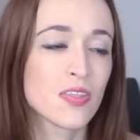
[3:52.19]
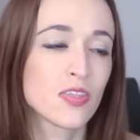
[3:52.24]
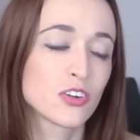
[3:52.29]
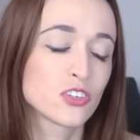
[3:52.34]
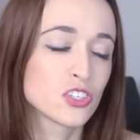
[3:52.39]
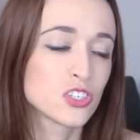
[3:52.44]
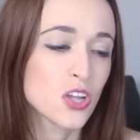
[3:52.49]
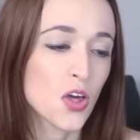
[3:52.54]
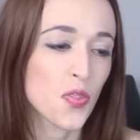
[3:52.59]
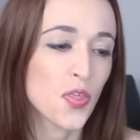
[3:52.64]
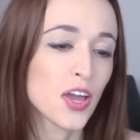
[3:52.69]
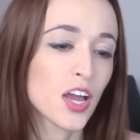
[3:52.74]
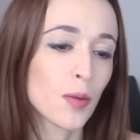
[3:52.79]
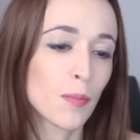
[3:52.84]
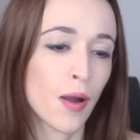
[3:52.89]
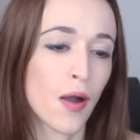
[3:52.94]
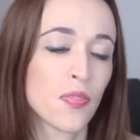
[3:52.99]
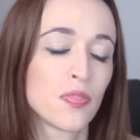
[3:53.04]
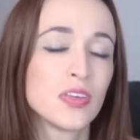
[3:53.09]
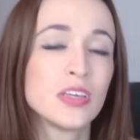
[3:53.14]
There's nothing
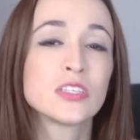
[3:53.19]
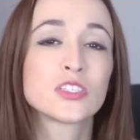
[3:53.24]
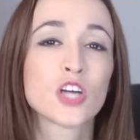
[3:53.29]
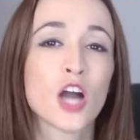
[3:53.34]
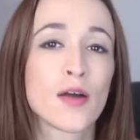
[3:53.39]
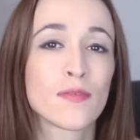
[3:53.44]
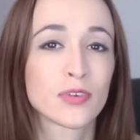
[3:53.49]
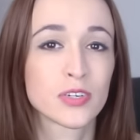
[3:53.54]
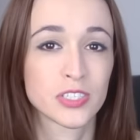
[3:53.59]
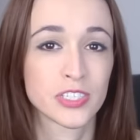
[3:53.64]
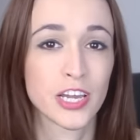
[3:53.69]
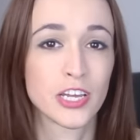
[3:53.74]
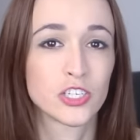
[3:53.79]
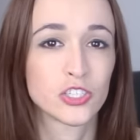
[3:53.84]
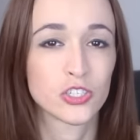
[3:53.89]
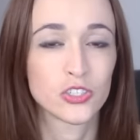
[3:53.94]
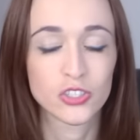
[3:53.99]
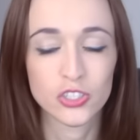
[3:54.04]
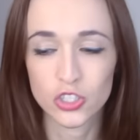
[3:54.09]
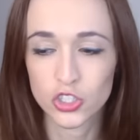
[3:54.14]
about these
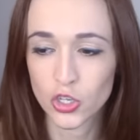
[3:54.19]
conversations